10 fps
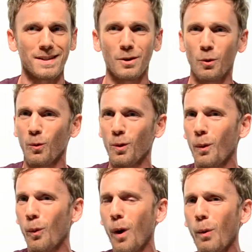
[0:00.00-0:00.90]
So wh-
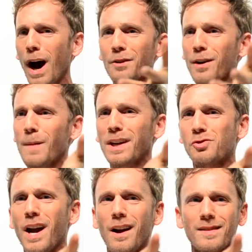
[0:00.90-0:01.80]
why are there empty
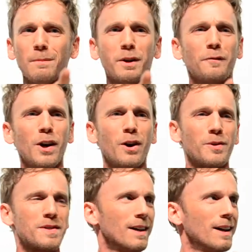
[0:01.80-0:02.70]
chairs? I'm
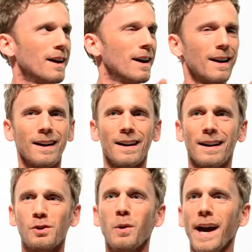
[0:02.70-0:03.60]
confused. Drinks.
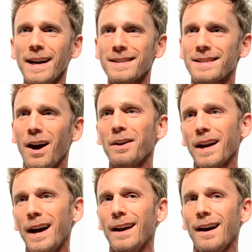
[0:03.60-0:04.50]
Drinks?
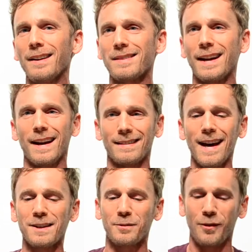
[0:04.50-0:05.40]
Okay, I'll take it.
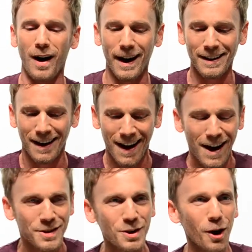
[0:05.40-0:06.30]
That's fine.
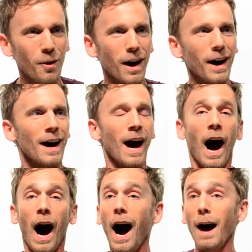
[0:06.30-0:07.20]
So uh,
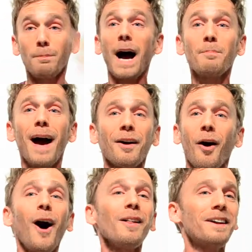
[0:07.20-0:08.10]
I'm, I'm Mack
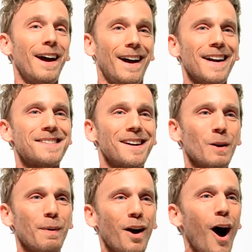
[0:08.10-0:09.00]
Holiday. I
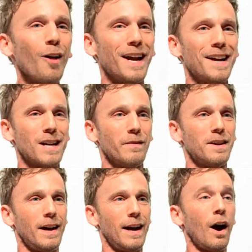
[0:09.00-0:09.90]
celebrate holidays
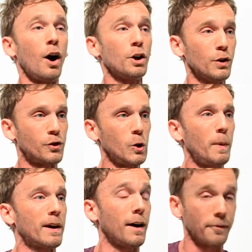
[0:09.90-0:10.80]
every day on
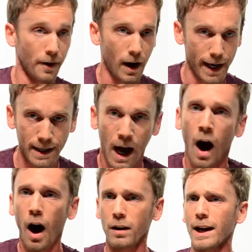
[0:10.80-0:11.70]
YouTube and on Vine.
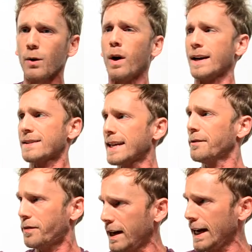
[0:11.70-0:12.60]
Holiday What
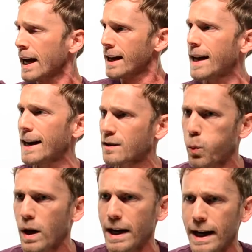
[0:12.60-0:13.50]
TV, that's
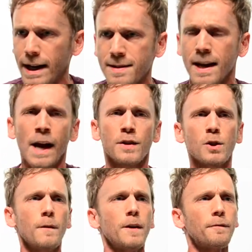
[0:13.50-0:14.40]
what it is.
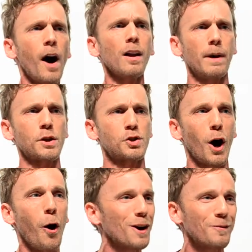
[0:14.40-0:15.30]
So if you follow my
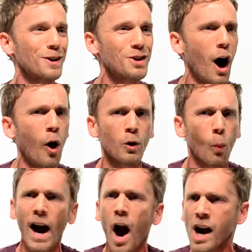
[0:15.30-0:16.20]
show and if you don't,
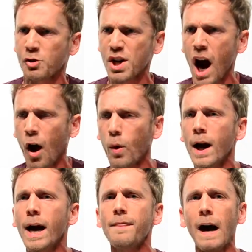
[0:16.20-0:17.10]
why aren't
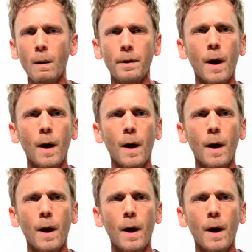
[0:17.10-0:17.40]
you? That would